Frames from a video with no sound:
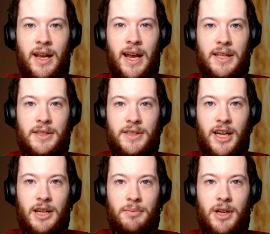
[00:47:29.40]
At the
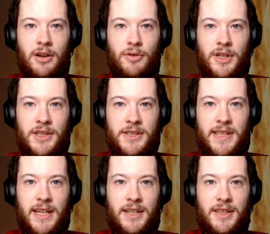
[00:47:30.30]
time, Russia
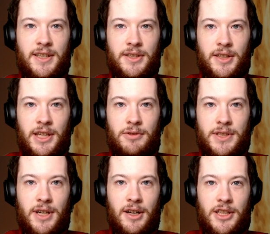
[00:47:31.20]
stated that the leak
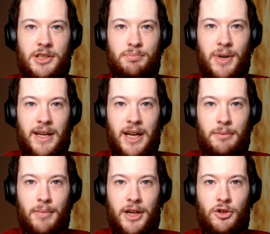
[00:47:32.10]
was caused by a
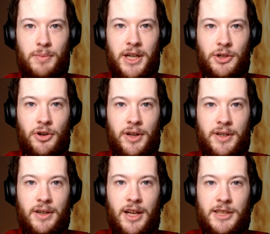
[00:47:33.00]
micrometeoroid,
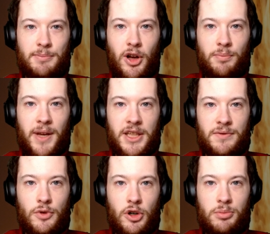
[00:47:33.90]
a small piece
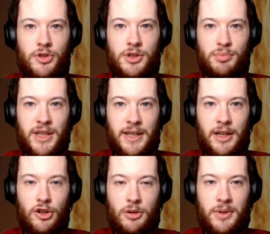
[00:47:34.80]
of orbital debris
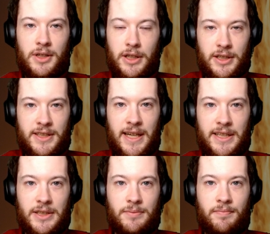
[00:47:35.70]
in orbit near the station.